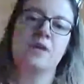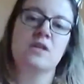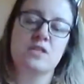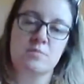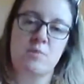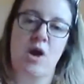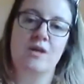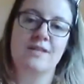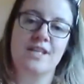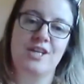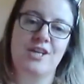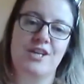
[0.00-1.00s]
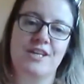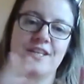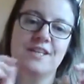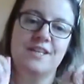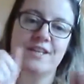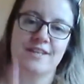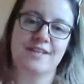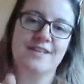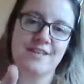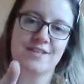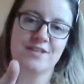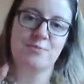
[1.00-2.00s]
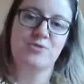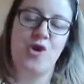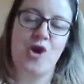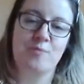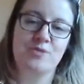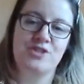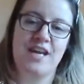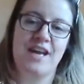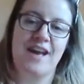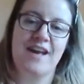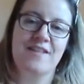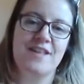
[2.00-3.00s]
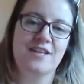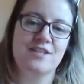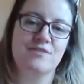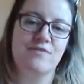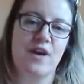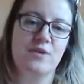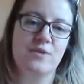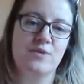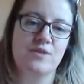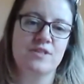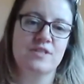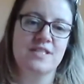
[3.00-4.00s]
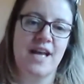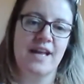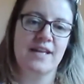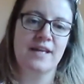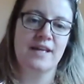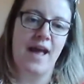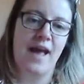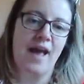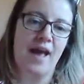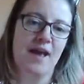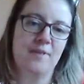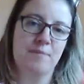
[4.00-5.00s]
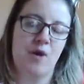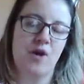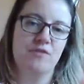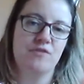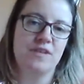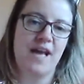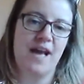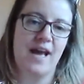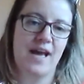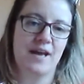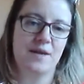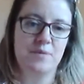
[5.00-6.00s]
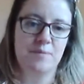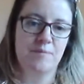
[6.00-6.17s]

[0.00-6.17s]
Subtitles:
Smile and learn, subscribe and share. Thanks folks, take care, bye for now.